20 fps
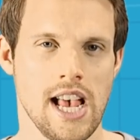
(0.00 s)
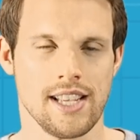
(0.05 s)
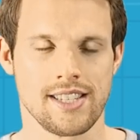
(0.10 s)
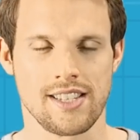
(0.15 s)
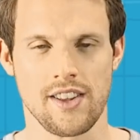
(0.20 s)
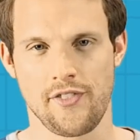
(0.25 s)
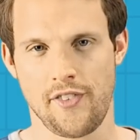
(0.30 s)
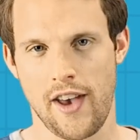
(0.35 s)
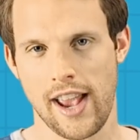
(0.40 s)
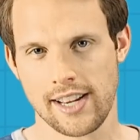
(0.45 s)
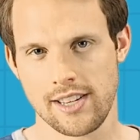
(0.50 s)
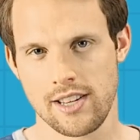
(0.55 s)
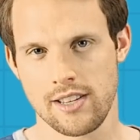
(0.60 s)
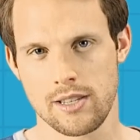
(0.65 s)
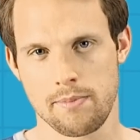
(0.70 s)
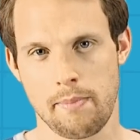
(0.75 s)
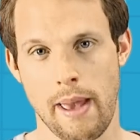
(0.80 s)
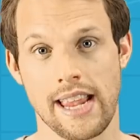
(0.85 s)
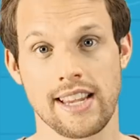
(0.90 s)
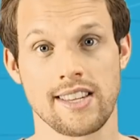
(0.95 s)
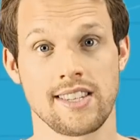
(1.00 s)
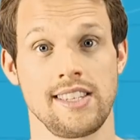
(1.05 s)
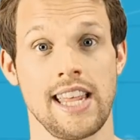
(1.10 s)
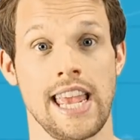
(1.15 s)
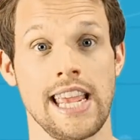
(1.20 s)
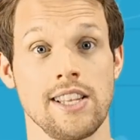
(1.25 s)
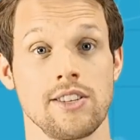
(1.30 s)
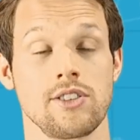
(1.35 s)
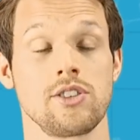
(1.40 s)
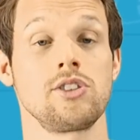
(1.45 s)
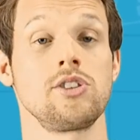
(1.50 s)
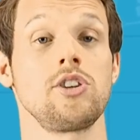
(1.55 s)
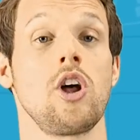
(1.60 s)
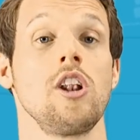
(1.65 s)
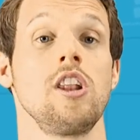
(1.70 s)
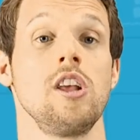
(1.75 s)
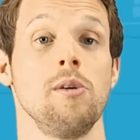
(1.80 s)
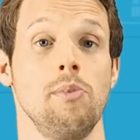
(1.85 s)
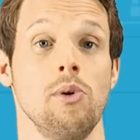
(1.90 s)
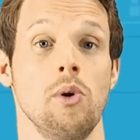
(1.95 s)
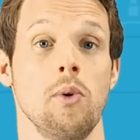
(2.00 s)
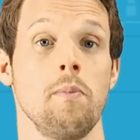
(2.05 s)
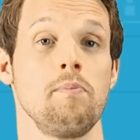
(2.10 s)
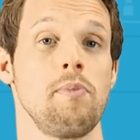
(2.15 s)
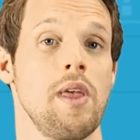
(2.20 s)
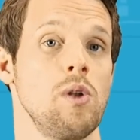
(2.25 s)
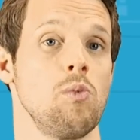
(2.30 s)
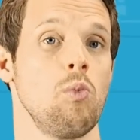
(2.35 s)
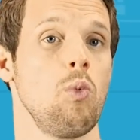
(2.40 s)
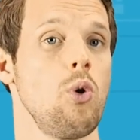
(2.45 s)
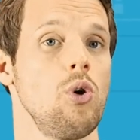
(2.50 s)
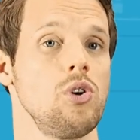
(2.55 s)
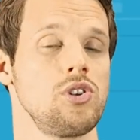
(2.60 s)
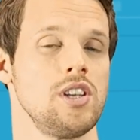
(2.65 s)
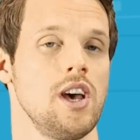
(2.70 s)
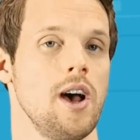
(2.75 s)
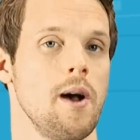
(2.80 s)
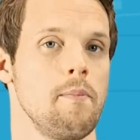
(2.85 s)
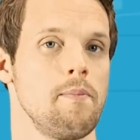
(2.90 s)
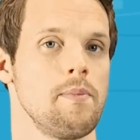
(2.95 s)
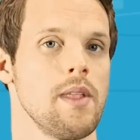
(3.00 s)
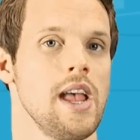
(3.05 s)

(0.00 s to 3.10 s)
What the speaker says: Surfactants make stains soluble in water.